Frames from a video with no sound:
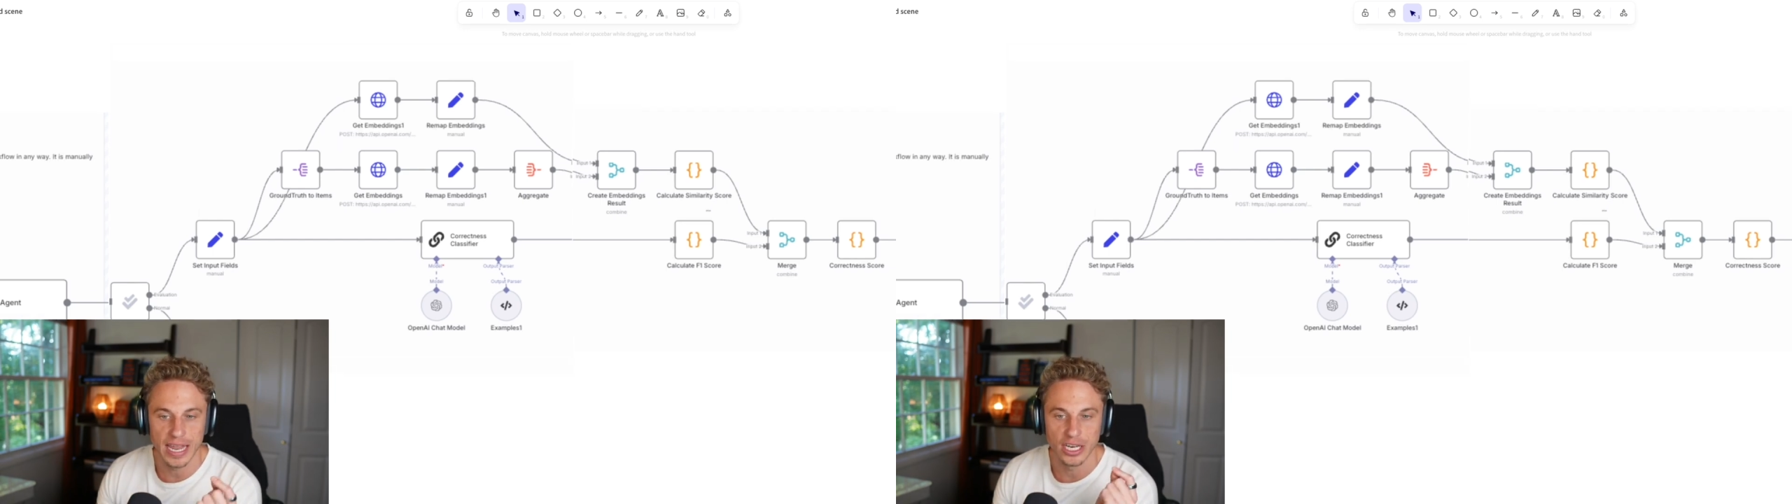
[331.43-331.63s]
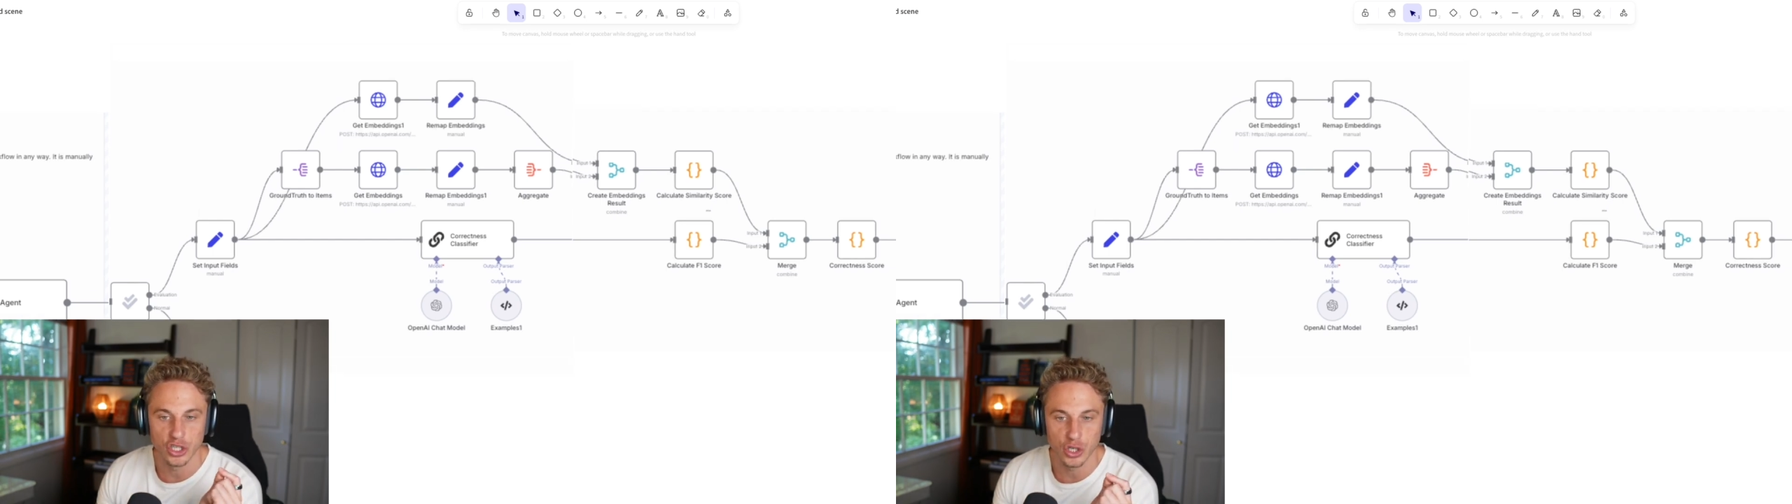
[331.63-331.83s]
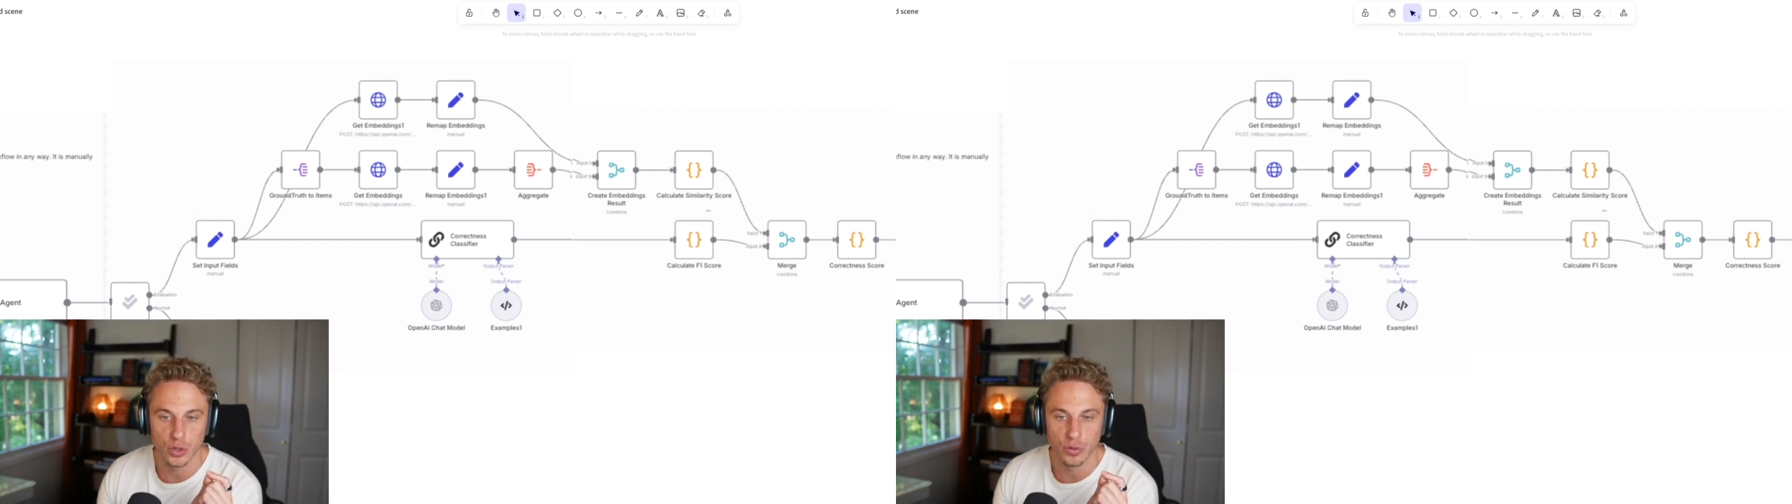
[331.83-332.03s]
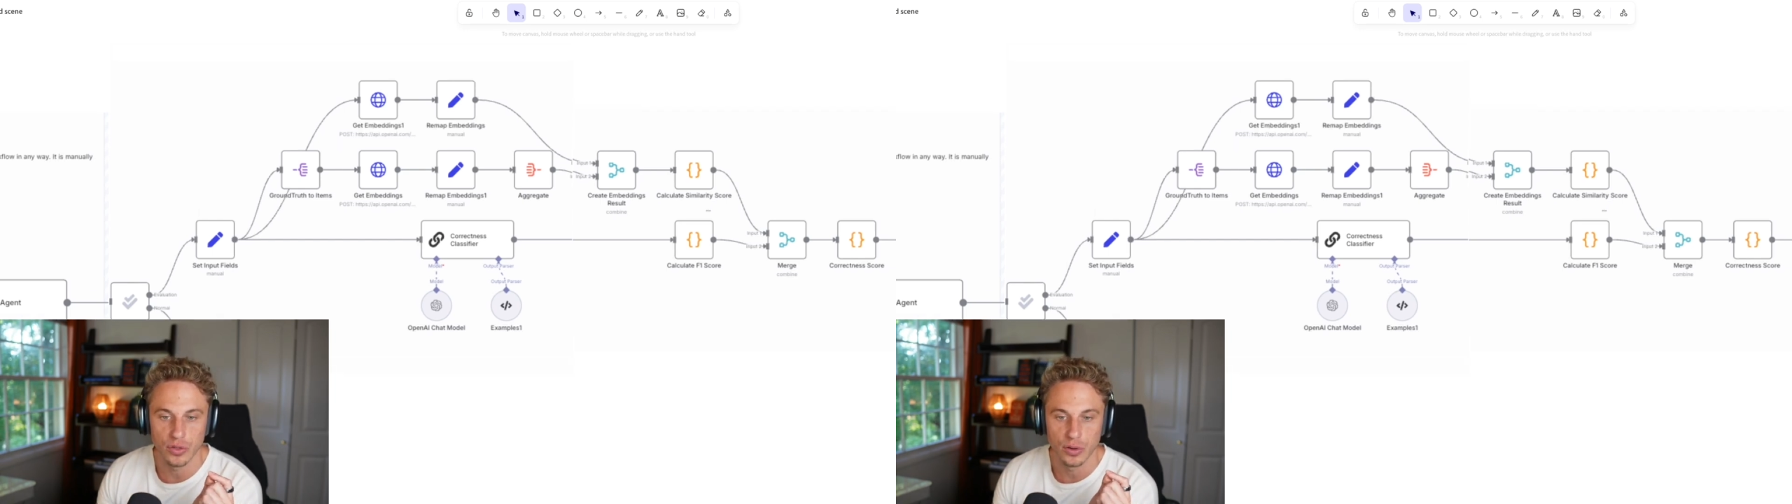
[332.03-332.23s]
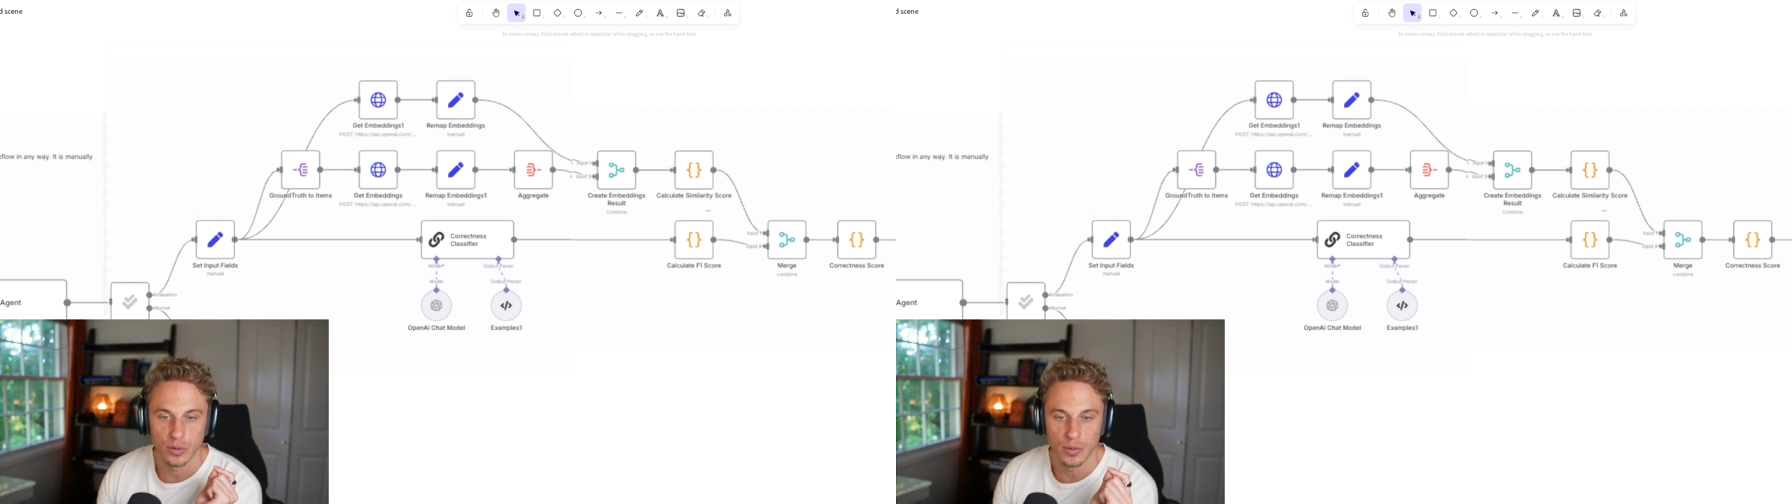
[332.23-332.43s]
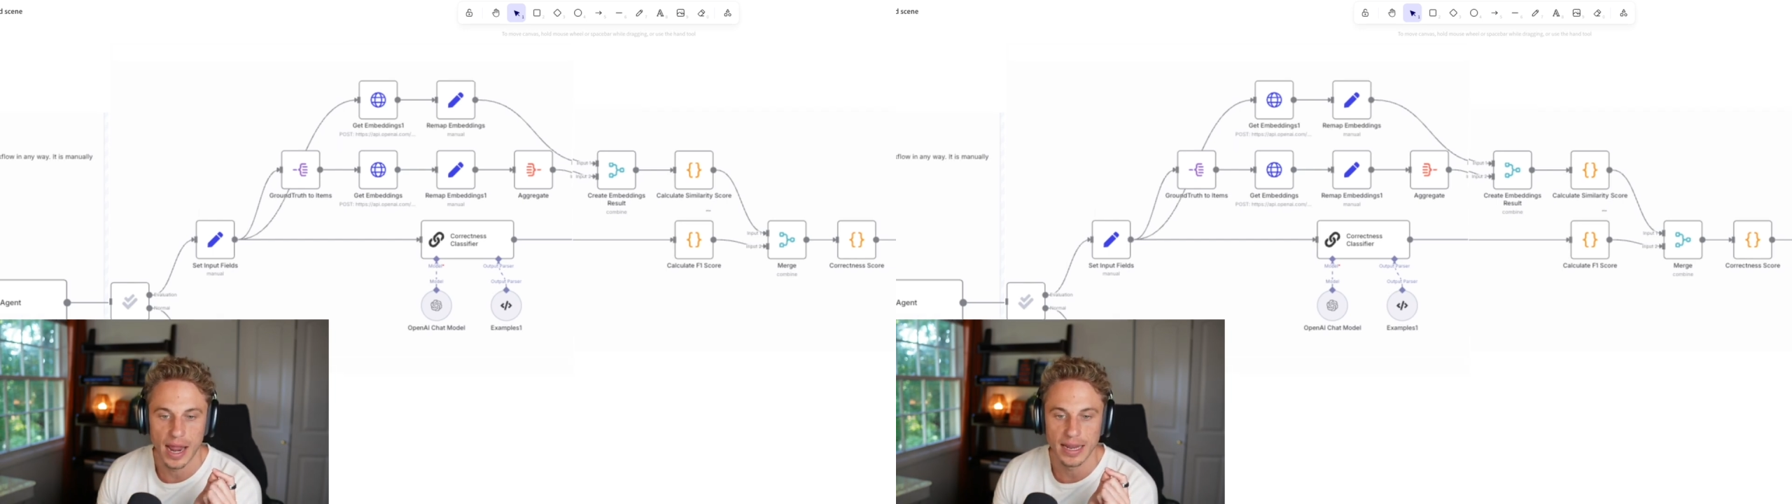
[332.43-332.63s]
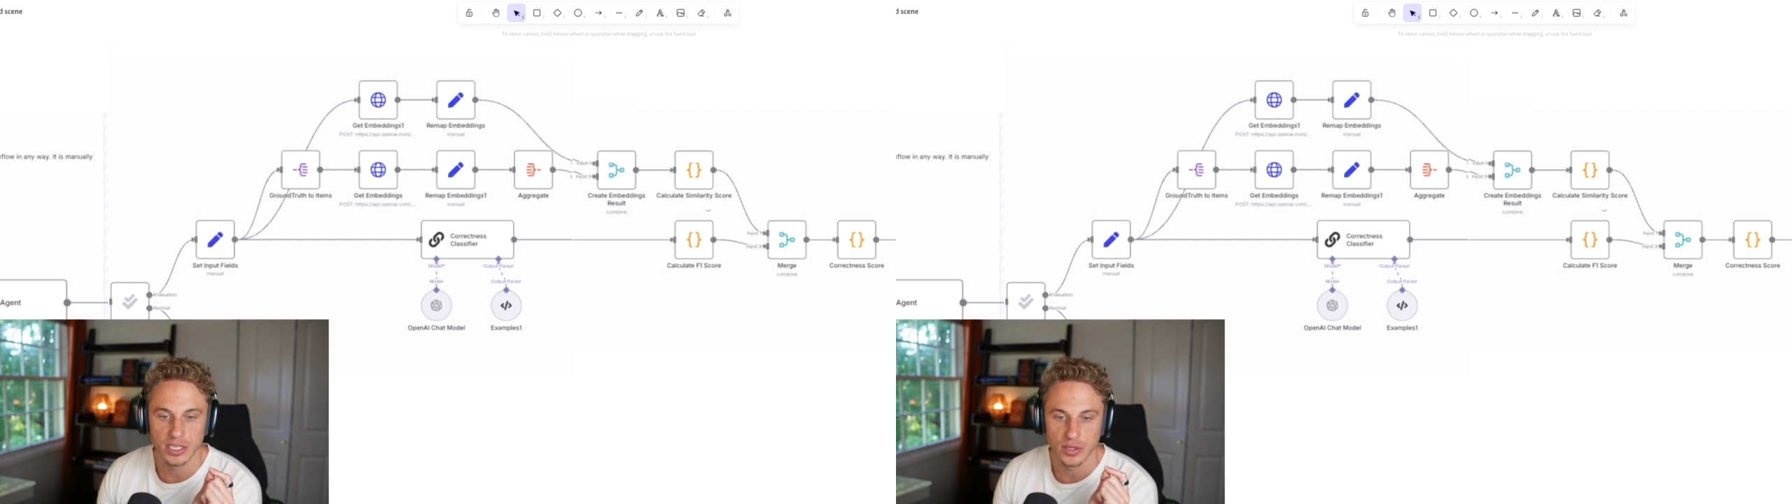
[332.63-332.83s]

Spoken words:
in truth, right?